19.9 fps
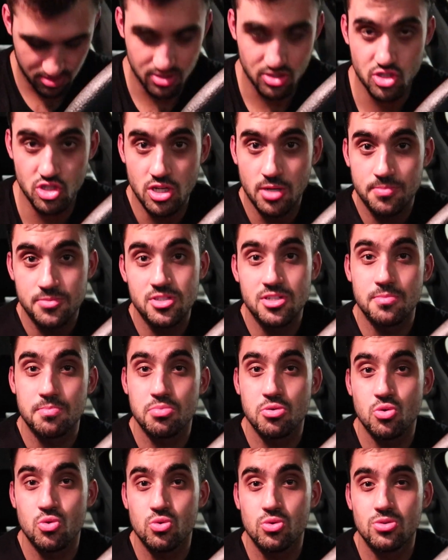jumped in a
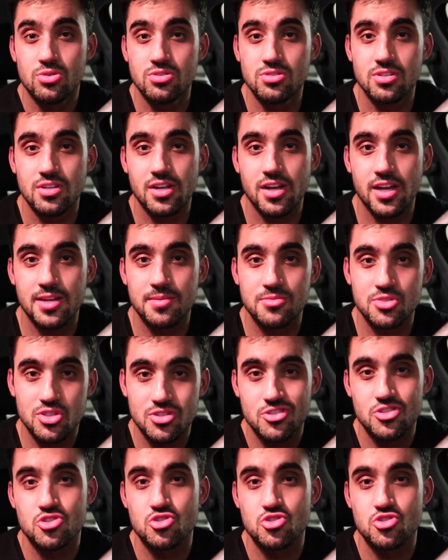pool. I am just